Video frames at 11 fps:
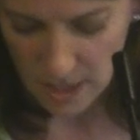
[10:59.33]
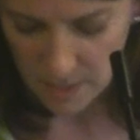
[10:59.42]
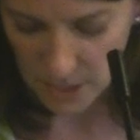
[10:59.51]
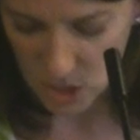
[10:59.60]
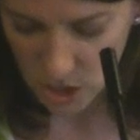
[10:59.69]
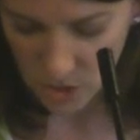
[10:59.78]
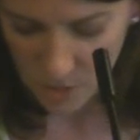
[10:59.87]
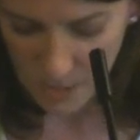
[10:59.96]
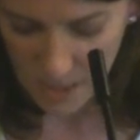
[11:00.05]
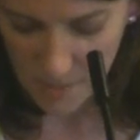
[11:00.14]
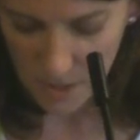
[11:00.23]
He might jiggle the
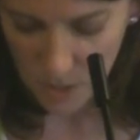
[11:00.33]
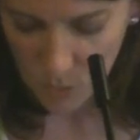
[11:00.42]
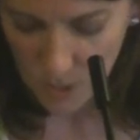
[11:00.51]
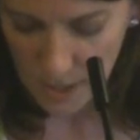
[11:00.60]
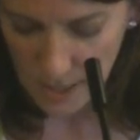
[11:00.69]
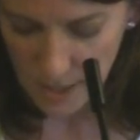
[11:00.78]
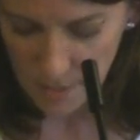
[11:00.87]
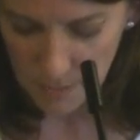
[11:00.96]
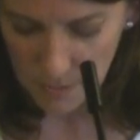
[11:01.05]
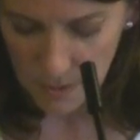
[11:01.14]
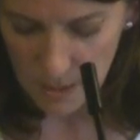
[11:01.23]
baby on one
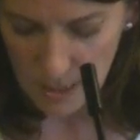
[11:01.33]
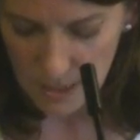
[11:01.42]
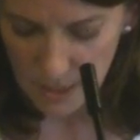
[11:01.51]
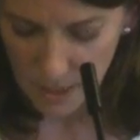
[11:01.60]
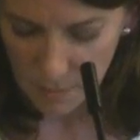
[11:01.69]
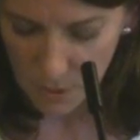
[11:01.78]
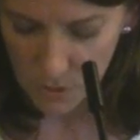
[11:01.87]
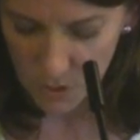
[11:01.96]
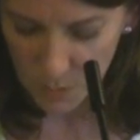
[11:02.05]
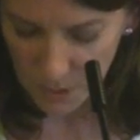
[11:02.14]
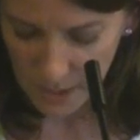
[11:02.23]
hip as he
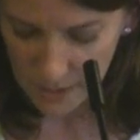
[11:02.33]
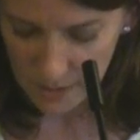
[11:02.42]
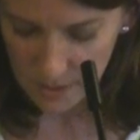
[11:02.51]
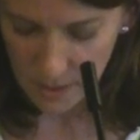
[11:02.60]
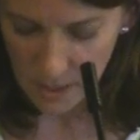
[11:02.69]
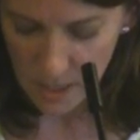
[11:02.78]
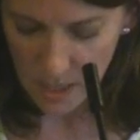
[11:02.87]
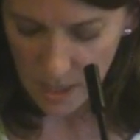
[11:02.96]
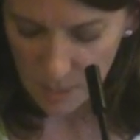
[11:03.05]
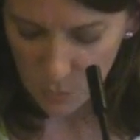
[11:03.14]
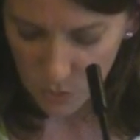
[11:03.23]
composed plates
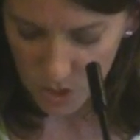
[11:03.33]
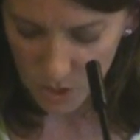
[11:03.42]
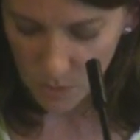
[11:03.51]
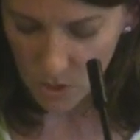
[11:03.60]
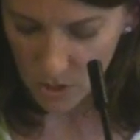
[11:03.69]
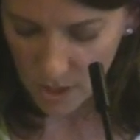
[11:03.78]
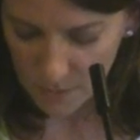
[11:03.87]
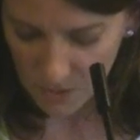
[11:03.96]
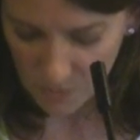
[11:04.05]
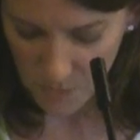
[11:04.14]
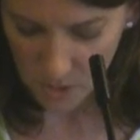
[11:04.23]
and poured small
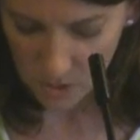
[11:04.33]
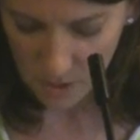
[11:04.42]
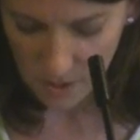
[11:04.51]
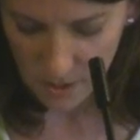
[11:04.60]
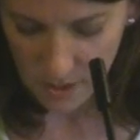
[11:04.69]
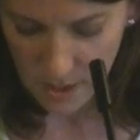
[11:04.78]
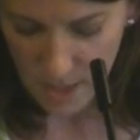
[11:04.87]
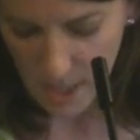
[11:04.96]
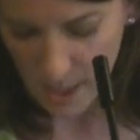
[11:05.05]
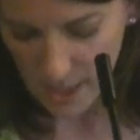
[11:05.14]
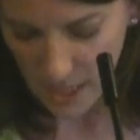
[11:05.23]
cups of milk,
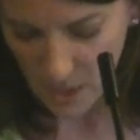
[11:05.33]
and